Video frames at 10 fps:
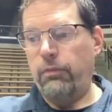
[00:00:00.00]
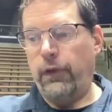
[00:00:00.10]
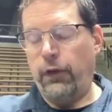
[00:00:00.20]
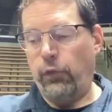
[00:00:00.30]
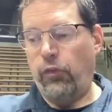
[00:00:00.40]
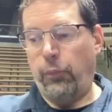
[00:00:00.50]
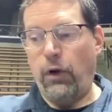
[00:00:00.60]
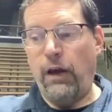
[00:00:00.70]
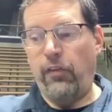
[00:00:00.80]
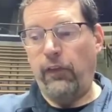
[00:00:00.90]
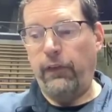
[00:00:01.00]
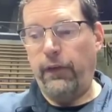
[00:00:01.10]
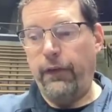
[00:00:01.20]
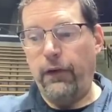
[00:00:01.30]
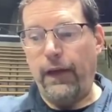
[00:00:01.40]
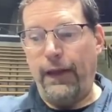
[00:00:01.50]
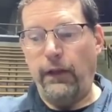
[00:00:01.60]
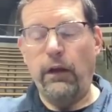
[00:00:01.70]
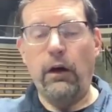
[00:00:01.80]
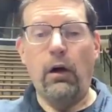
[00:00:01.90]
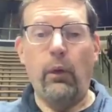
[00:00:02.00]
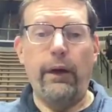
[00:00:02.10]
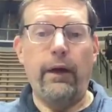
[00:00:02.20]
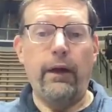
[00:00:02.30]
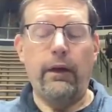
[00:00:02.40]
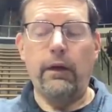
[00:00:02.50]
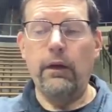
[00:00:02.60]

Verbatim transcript: you know, surprisingly here 8 0 and